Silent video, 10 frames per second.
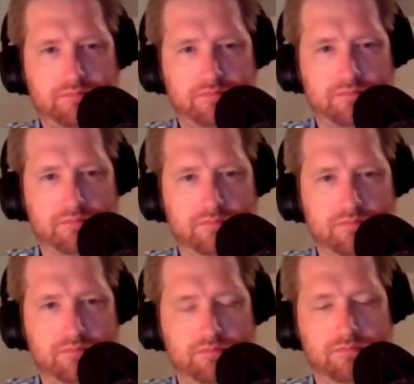
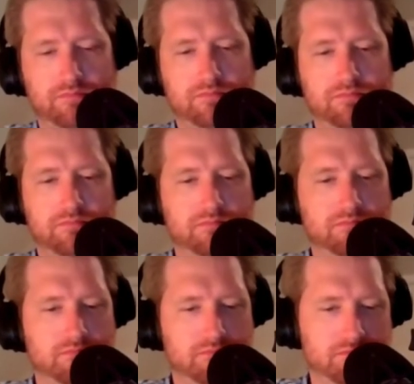
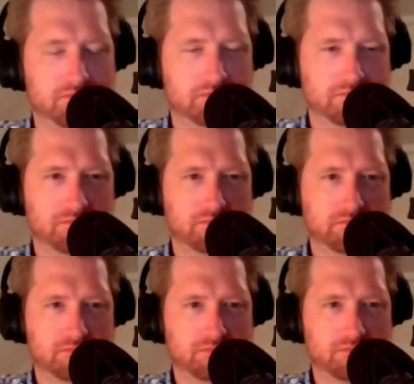
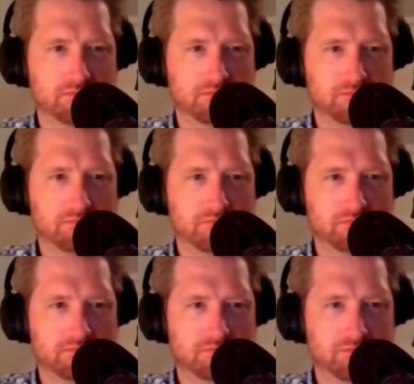
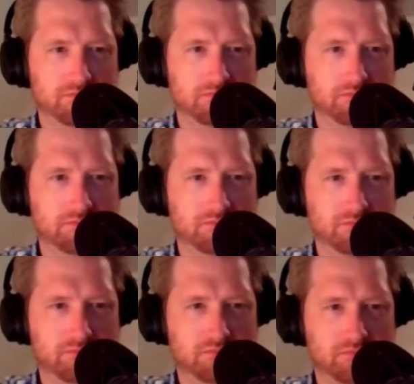
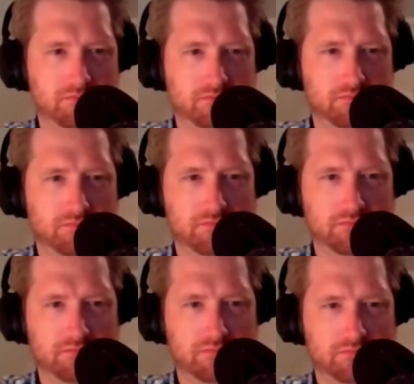
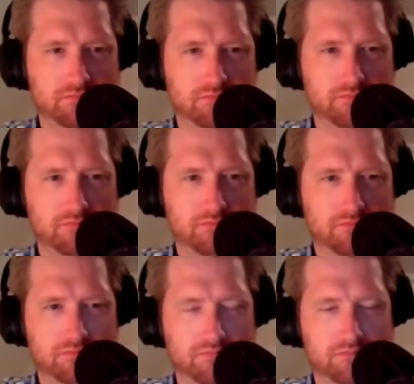
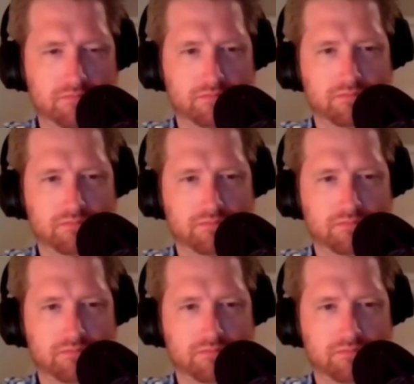No words are spoken by the person on screen.